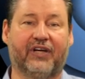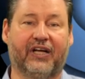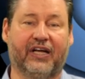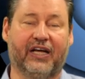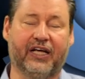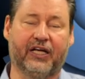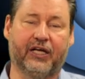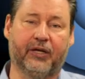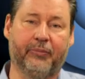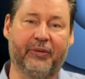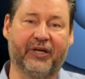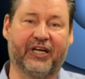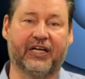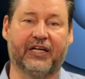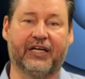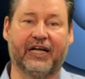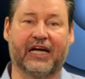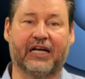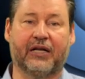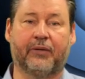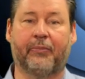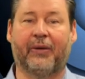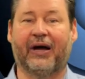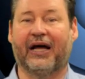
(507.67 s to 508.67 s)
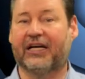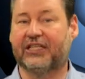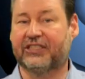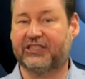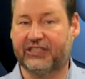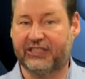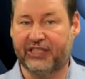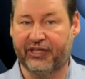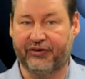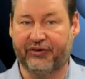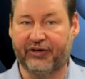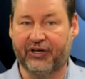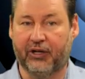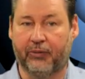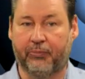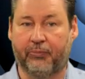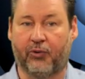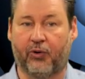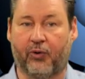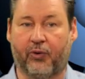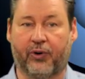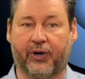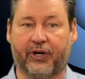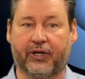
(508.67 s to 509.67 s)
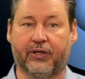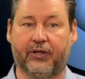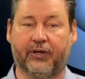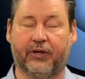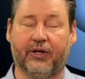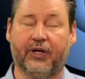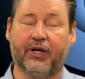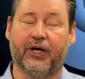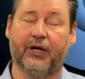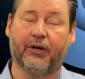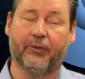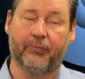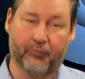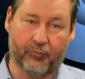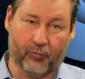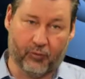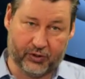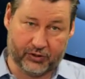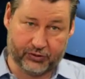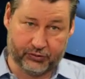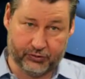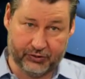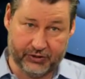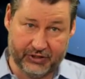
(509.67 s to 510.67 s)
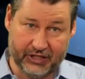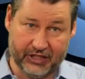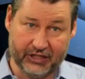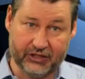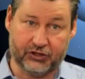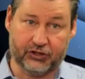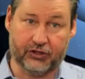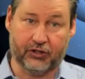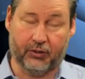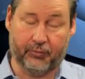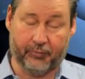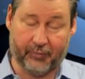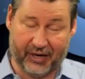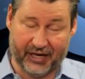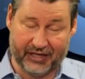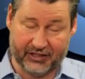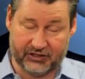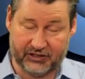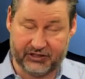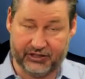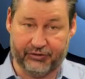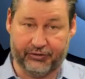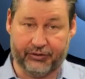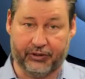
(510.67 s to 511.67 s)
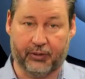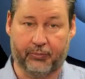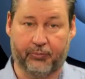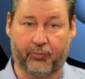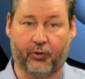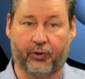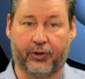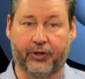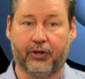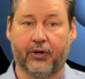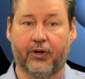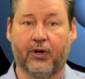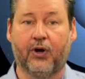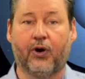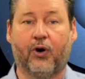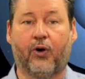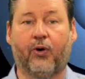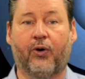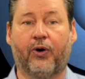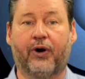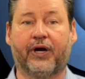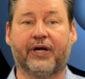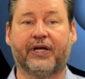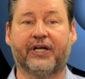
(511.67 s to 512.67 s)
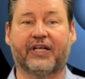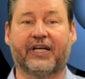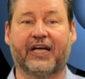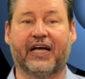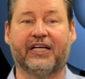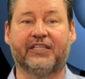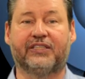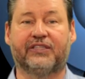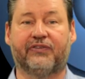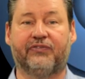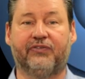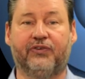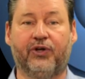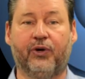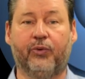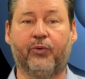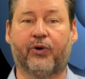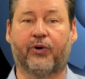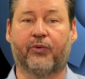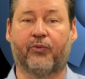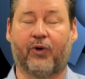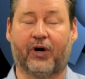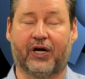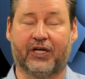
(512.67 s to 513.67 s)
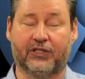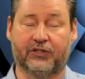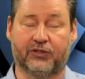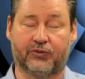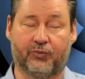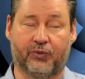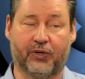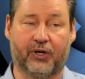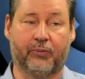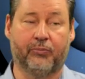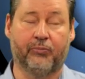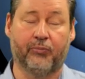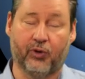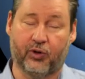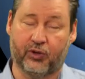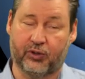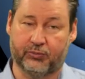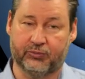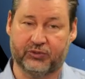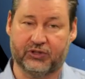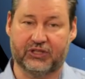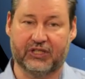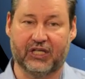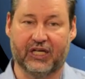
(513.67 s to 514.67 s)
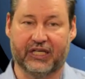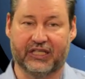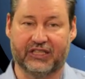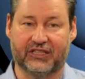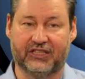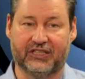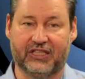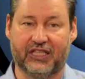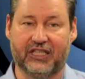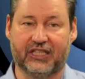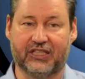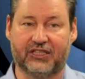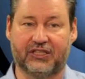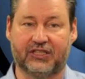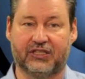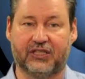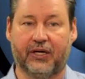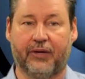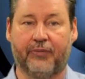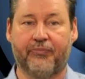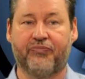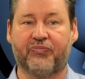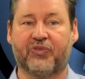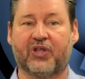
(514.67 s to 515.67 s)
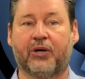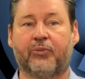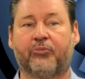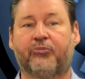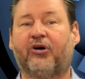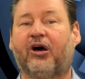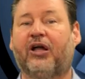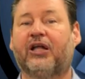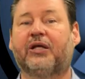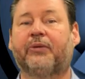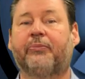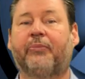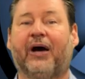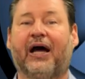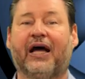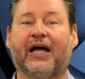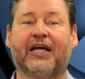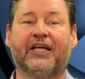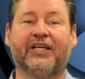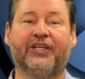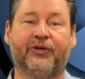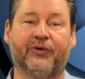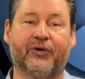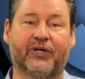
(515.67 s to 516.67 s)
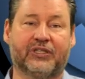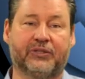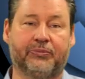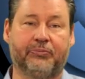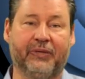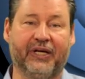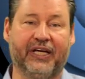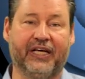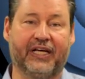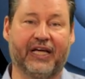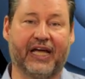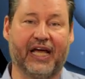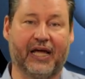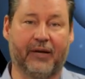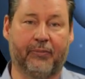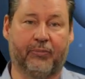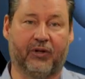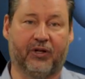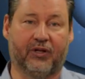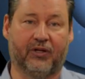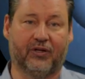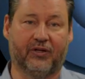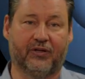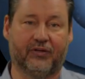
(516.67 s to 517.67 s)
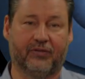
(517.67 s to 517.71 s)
And it can be connected by a serial port, more traditional by a serial port, or in the case of newer ones where modems still exist, probably by a USB cable.